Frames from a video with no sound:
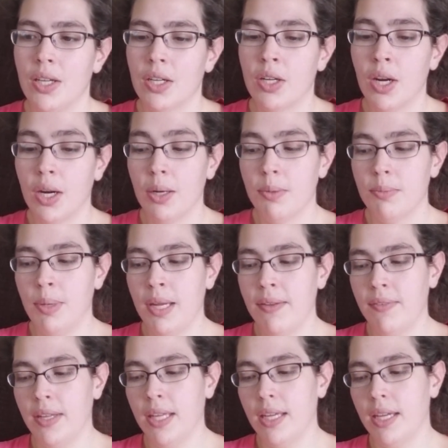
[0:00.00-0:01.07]
carb
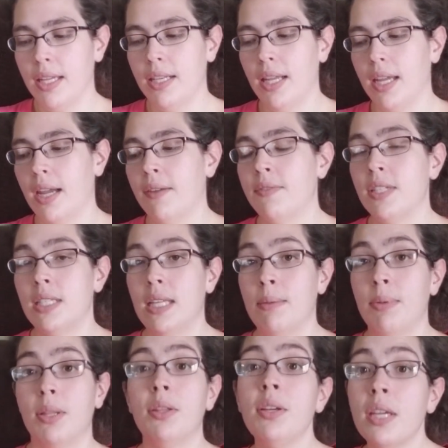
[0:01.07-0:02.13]
heavy. And, like, I've
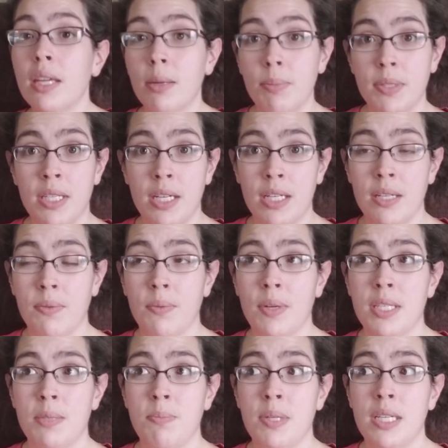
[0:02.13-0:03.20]
been looking up a ton of different
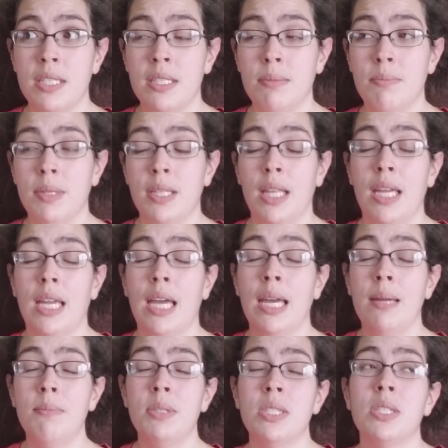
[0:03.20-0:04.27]
recipes and been like,
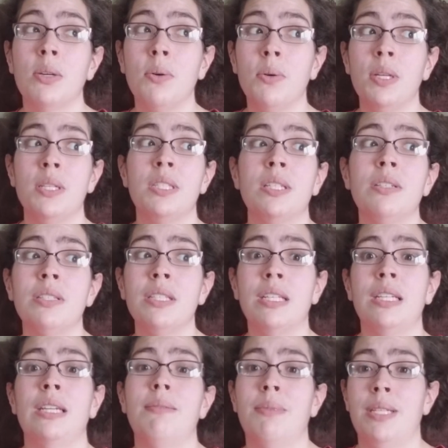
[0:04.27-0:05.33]
I'm just going to seriously
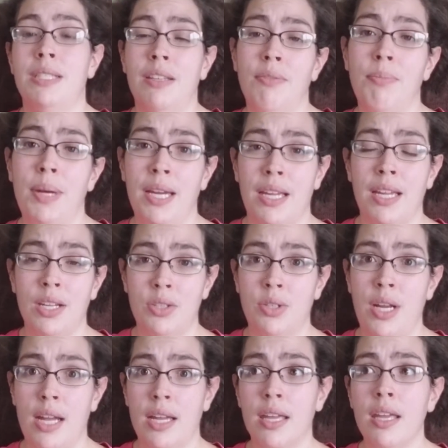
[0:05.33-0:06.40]
get myself back on
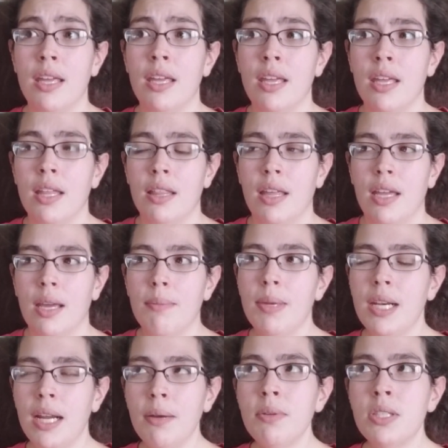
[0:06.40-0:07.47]
track. Like, I mean,
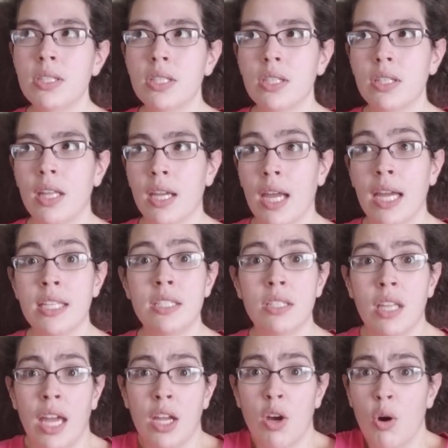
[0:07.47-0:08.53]
I
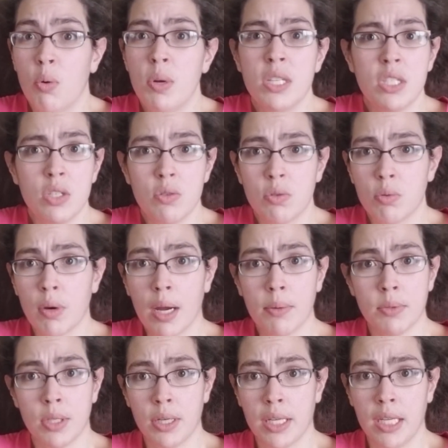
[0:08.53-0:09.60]
always use
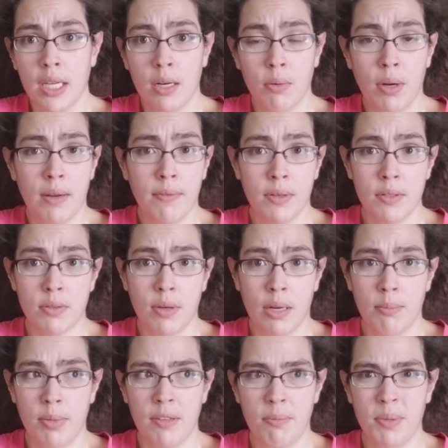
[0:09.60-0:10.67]
ground turkey. I don't ever use
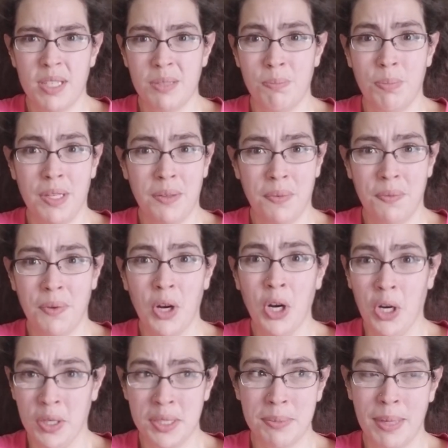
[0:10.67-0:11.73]
ground beef because beef
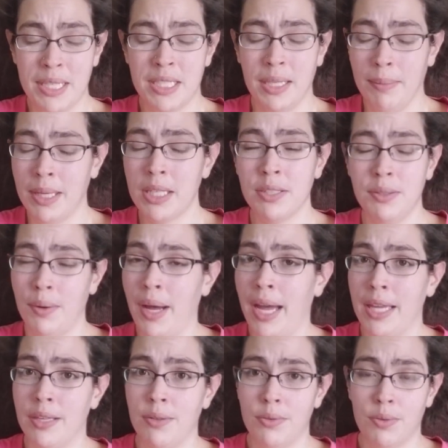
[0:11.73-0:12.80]
hurts my stomach, so I
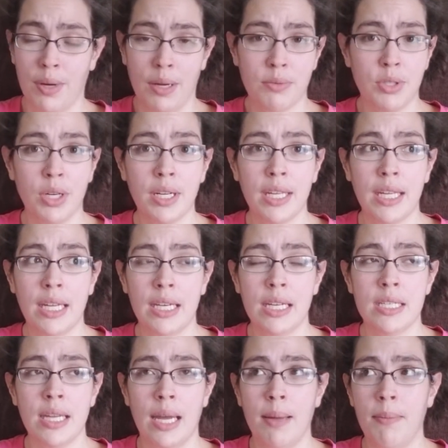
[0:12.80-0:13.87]
use ground turkey
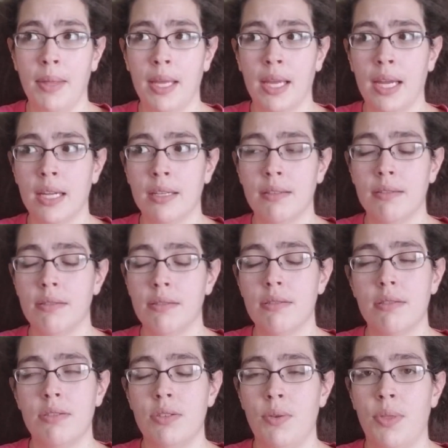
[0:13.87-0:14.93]
anytime, like, I
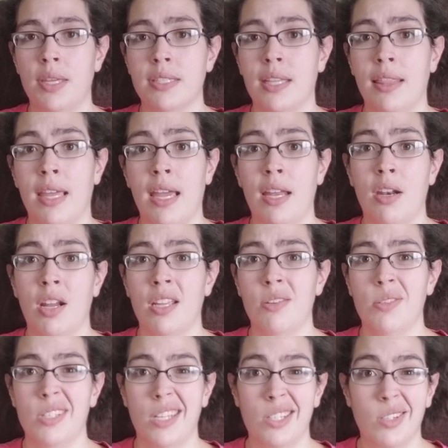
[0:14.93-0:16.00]
do things like that. And I
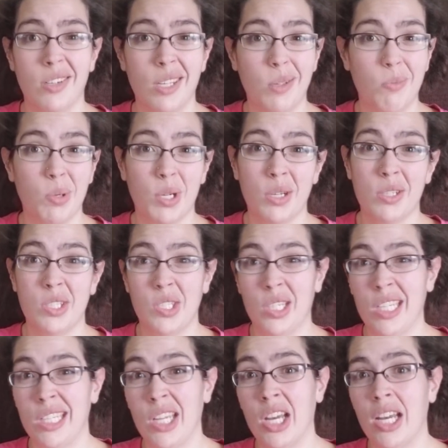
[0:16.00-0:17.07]
use, like, turkey burgers,
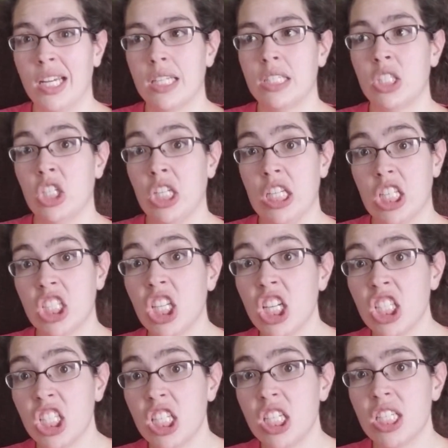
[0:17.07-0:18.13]
turkey dogs, turkey
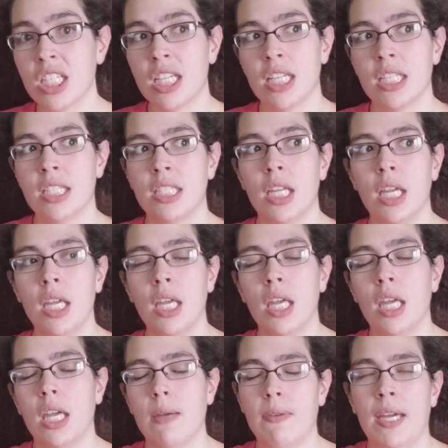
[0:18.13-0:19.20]
sausage, because
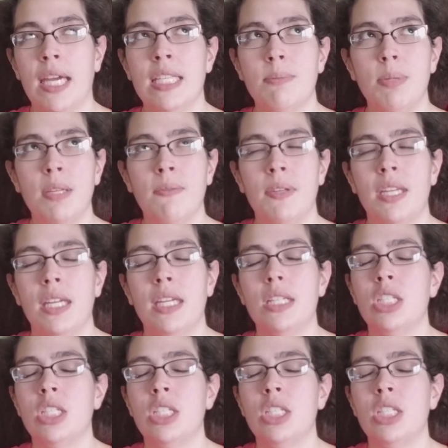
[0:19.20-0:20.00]
if it has beef in it,